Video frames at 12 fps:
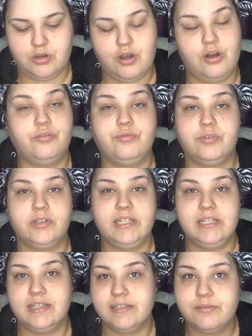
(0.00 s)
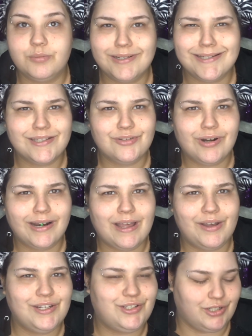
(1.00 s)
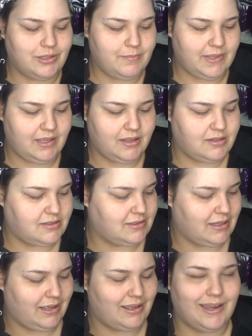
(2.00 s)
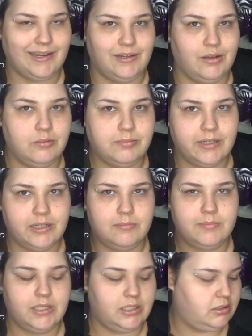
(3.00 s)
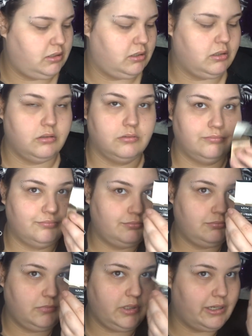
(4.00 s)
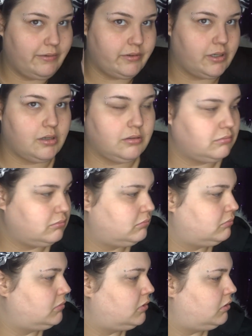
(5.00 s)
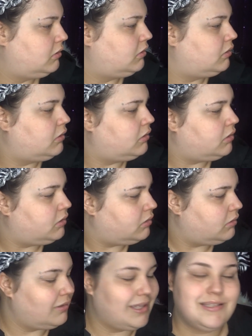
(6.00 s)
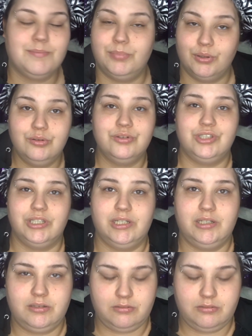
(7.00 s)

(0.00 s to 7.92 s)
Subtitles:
Hopefully this one isn't dried out. It shouldn't be, because like I didn't open it, but you know, you never know. That's bullshit.